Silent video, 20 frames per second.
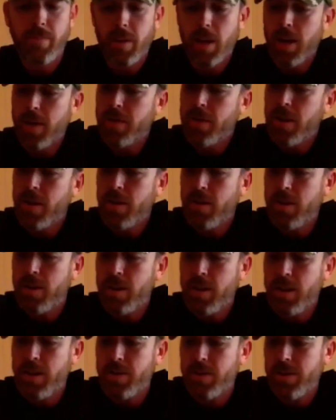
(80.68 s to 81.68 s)
that's all it
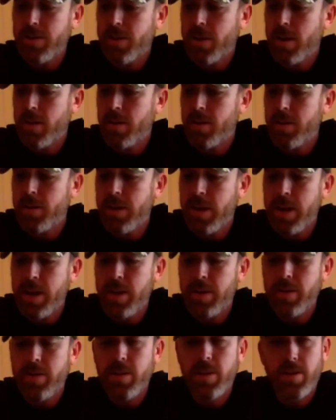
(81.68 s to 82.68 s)
is. That's all it
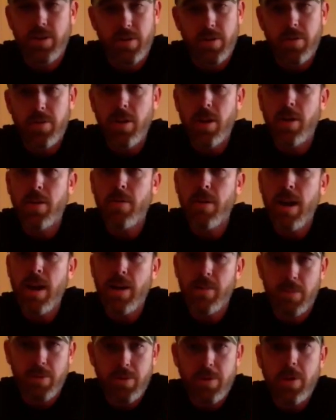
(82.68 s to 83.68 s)
takes. So stick around.
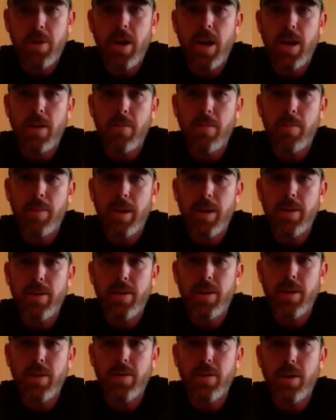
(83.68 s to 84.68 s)
I'm going to show you how to piece
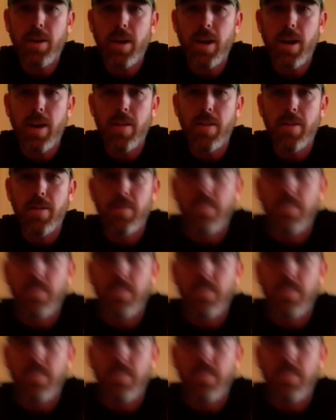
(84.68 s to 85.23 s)
these together.